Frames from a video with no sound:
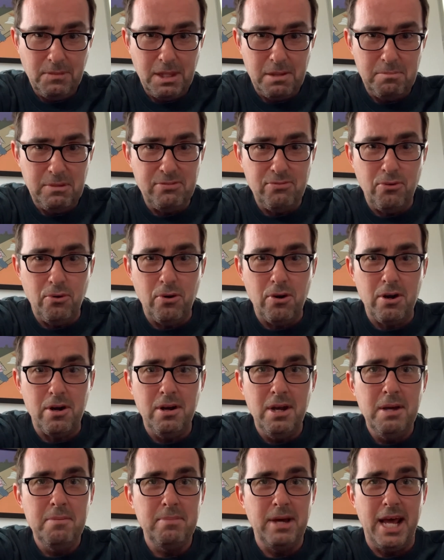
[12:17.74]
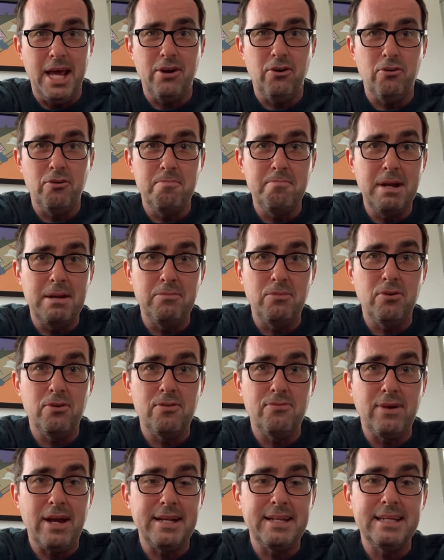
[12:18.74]
before, but I don't remember
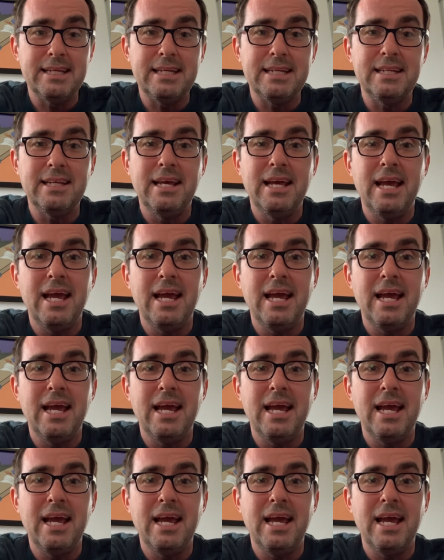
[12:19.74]
if I did,